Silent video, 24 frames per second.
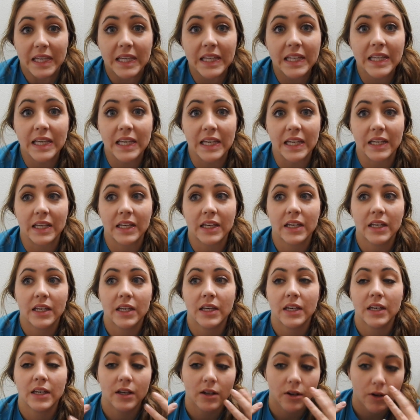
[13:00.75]
eating
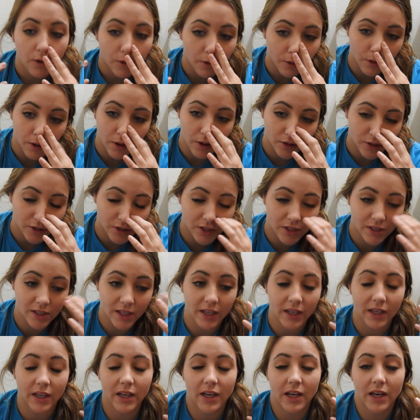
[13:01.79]
or just
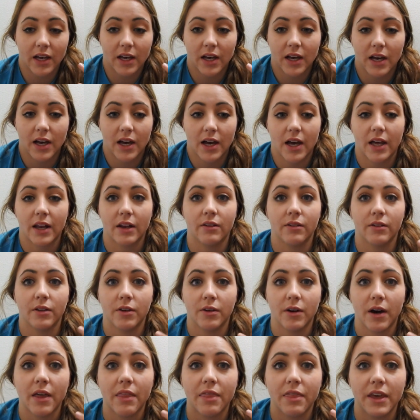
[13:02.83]
like I don't
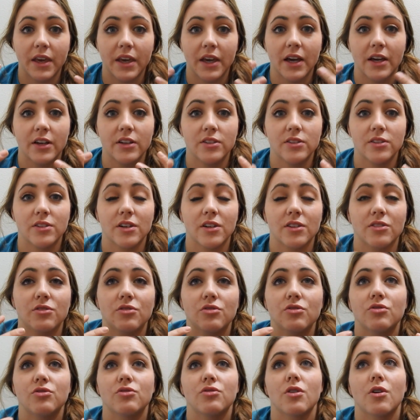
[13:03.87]
know, I think I just got
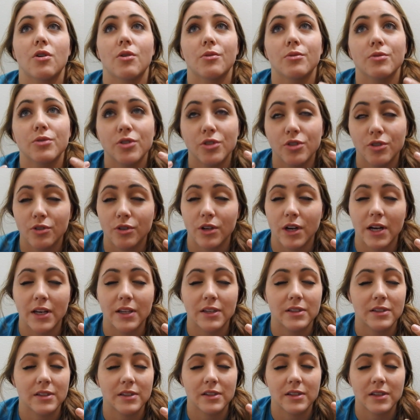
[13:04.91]
so
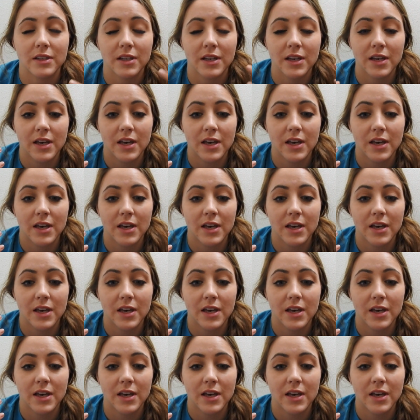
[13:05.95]
stressed